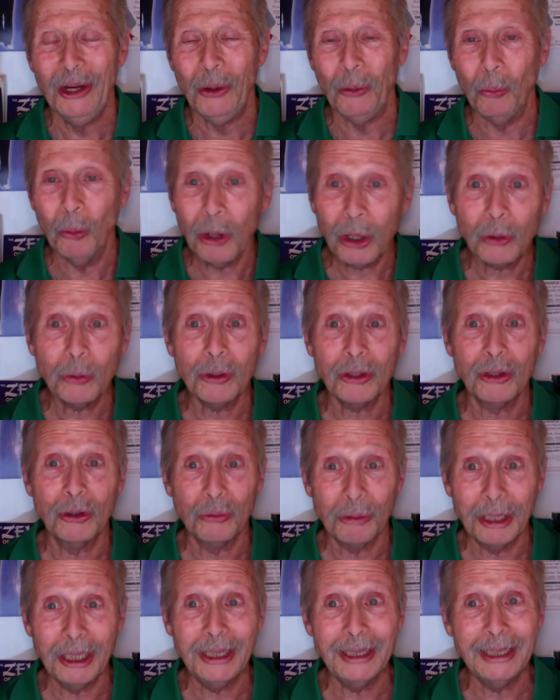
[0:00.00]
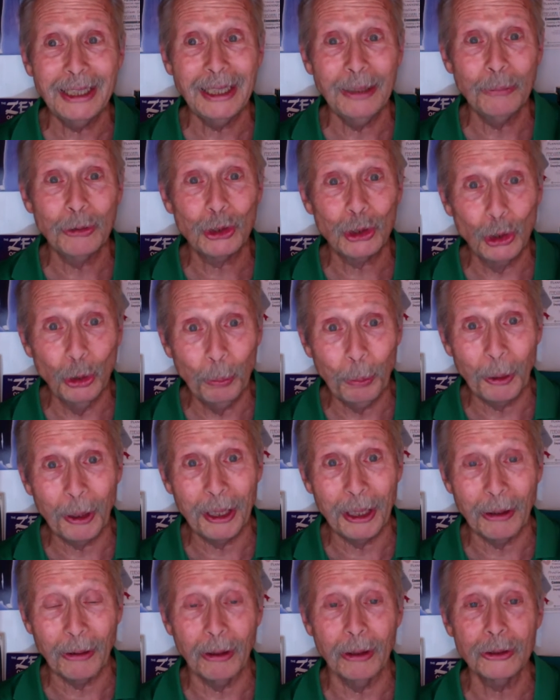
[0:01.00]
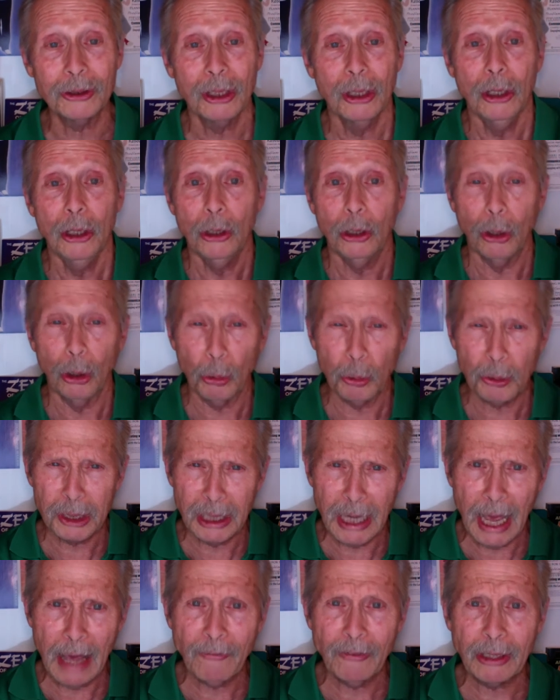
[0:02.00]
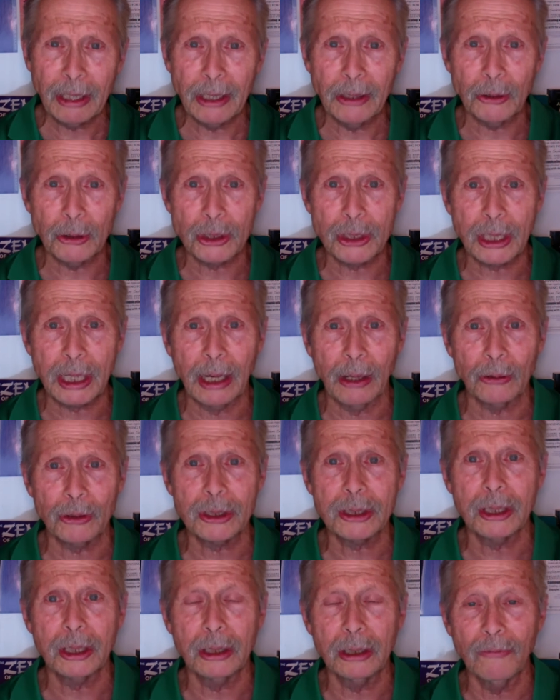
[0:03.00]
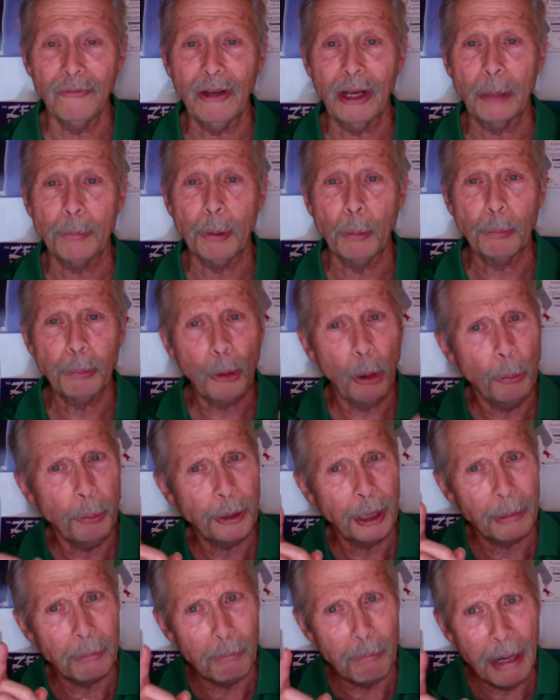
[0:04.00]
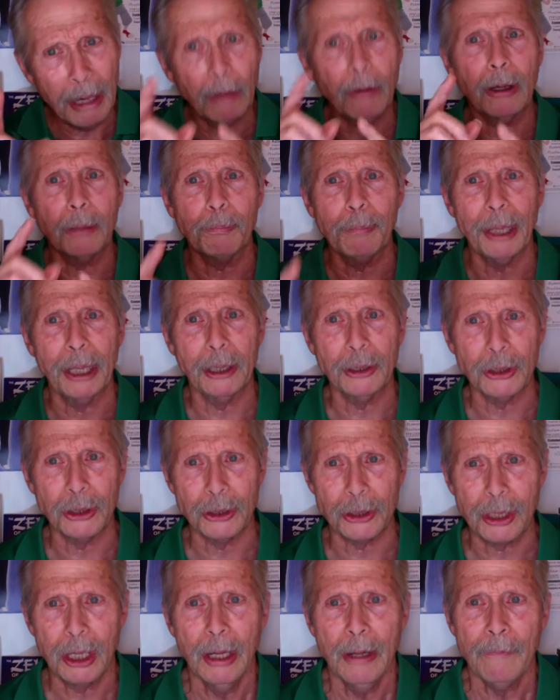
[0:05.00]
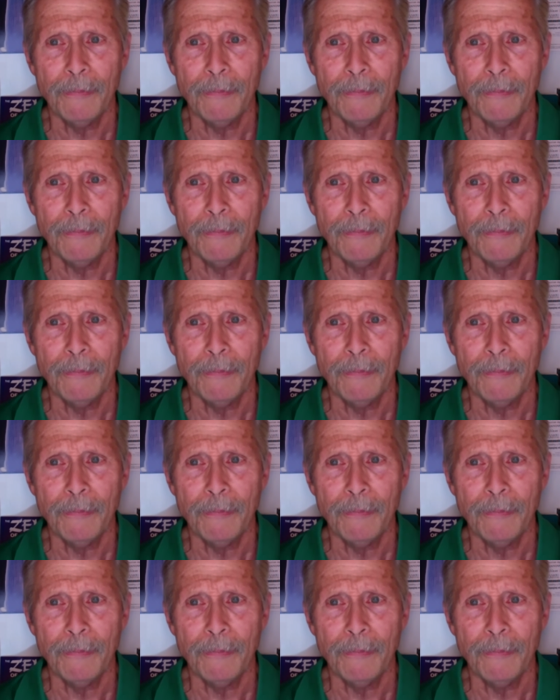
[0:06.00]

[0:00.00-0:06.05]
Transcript: Work with Green Team Superheroes or Navigator Scouts to develop appropriate merit badges